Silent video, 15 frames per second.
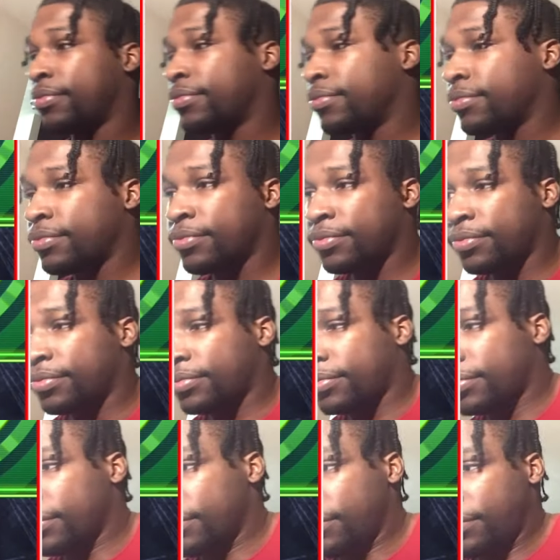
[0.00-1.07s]

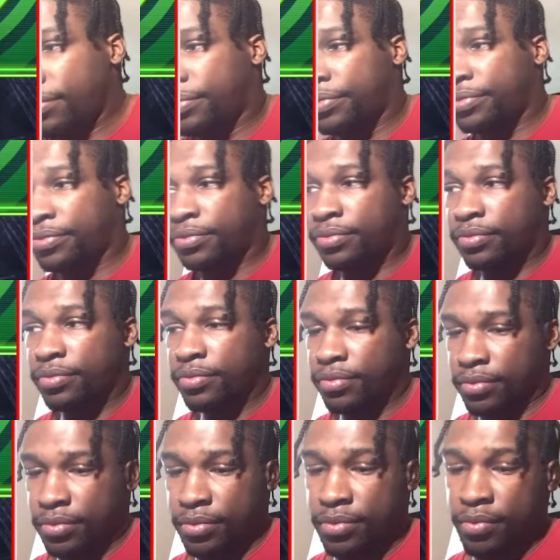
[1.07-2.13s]

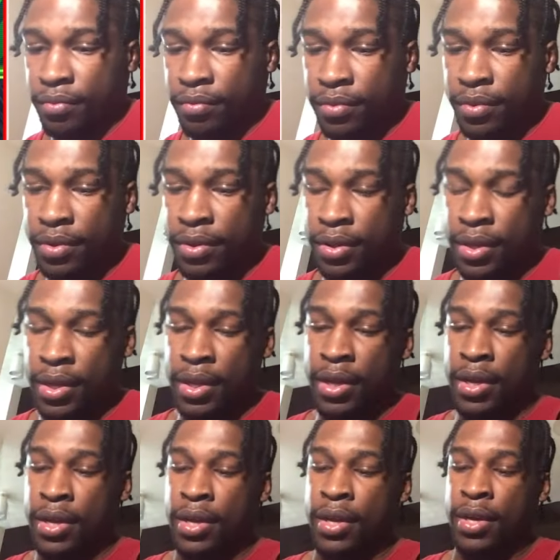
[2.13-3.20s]

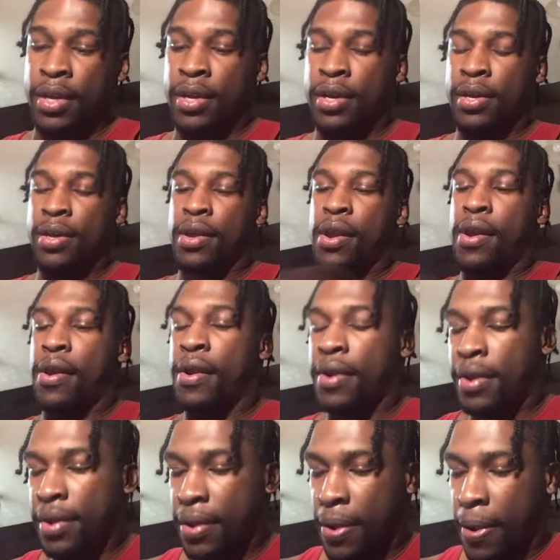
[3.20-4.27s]

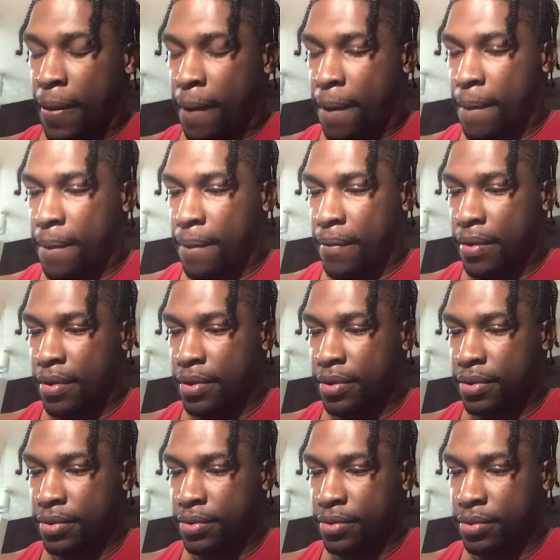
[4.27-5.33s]

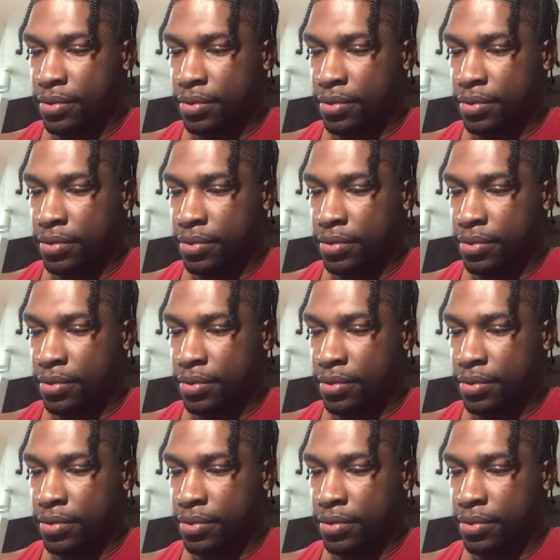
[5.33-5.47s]
[no speech]